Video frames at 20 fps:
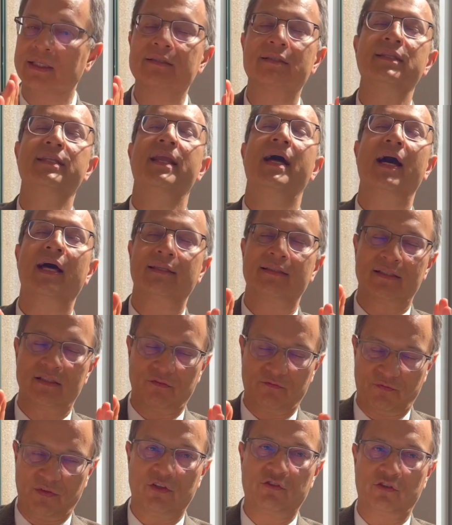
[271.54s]
not
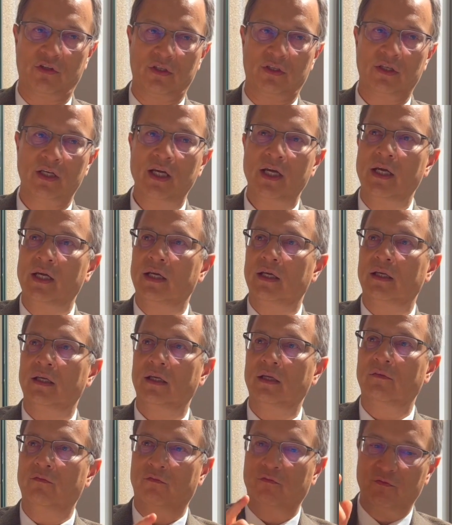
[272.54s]
sufficient.
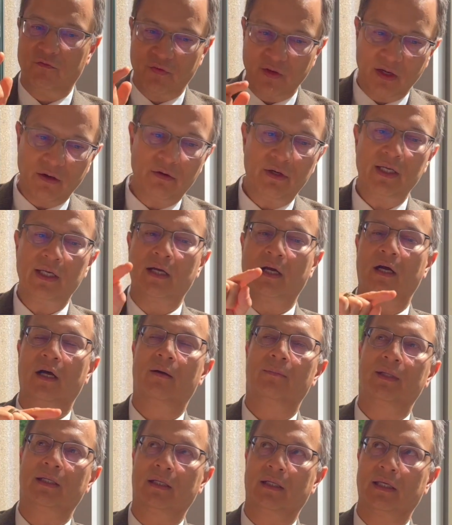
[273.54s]
Very
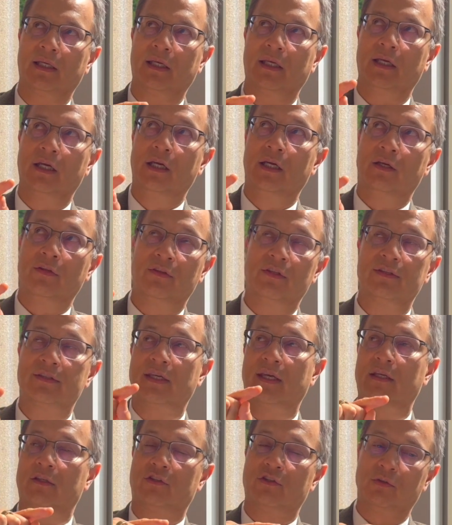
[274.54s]
commonly, this
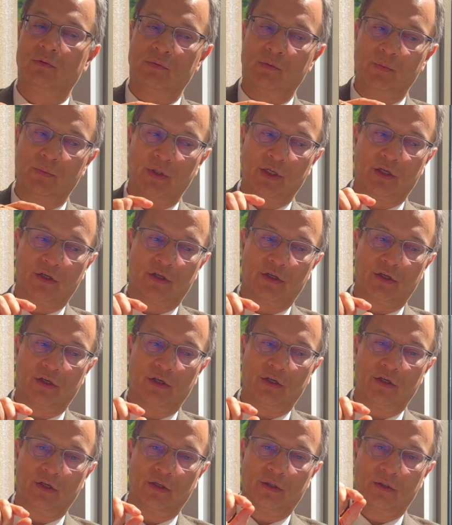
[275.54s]
cancer will
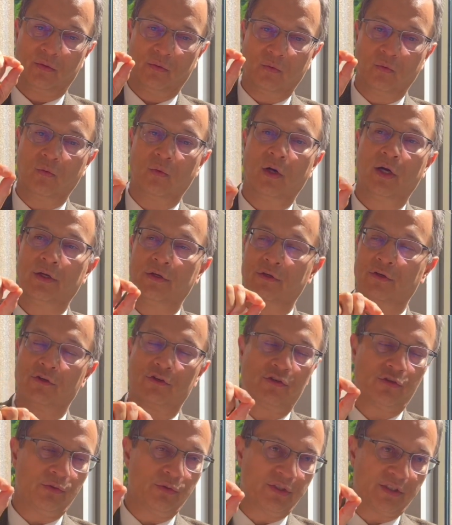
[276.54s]
recur 1 or
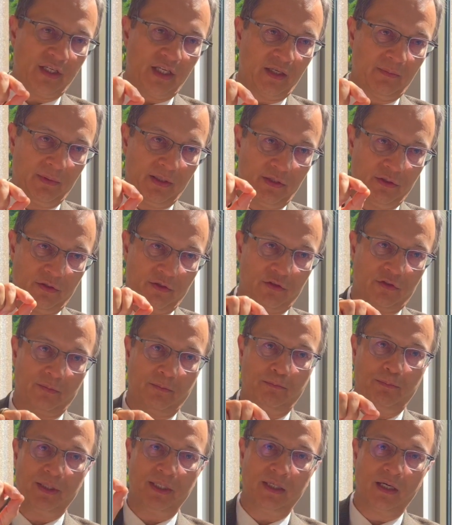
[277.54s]
2 centimeters
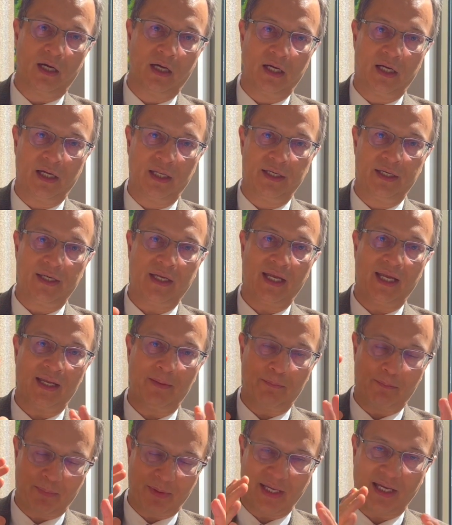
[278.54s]
beyond a
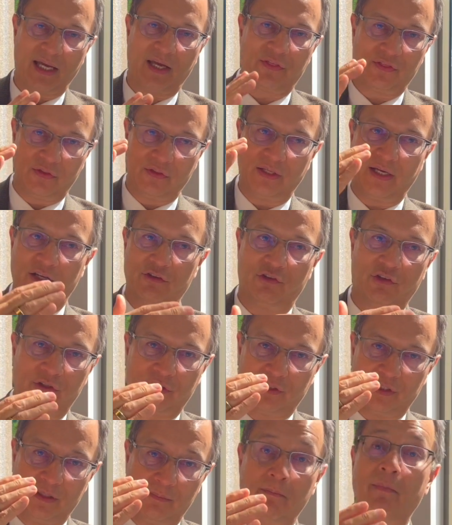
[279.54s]

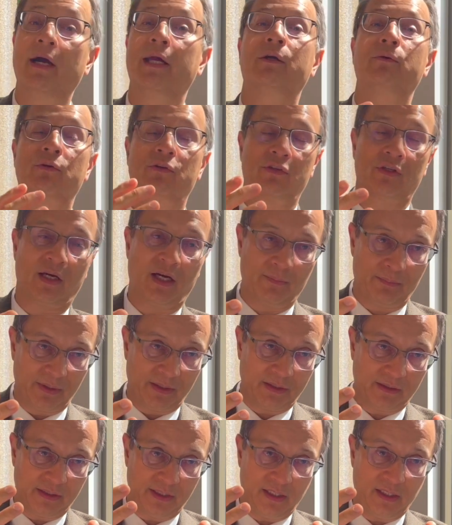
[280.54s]
pathologically,
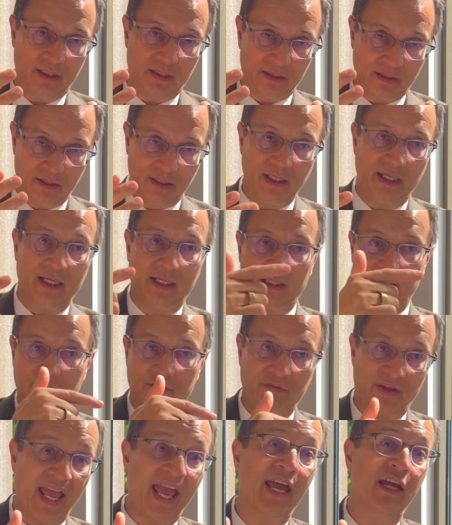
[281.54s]
microscopically
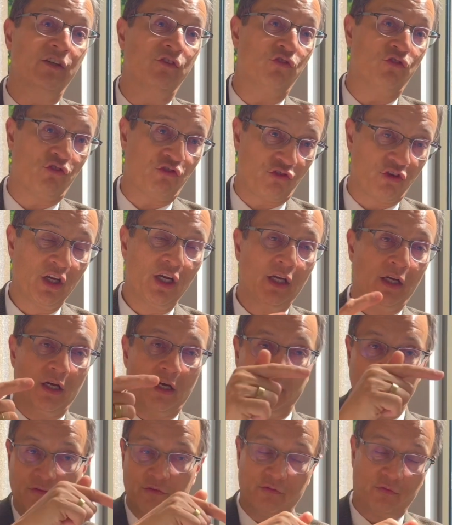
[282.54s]
negative edge
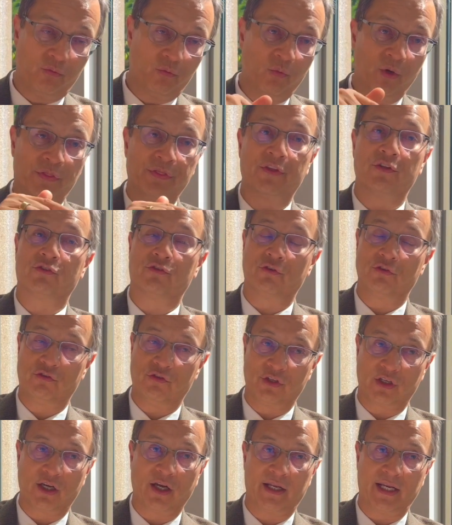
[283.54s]
of what the
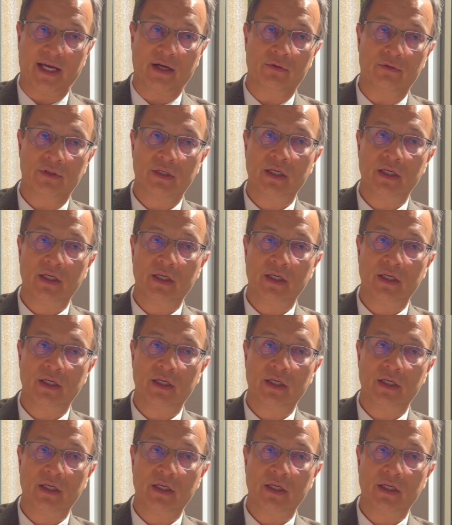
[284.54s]
surgeon cut out.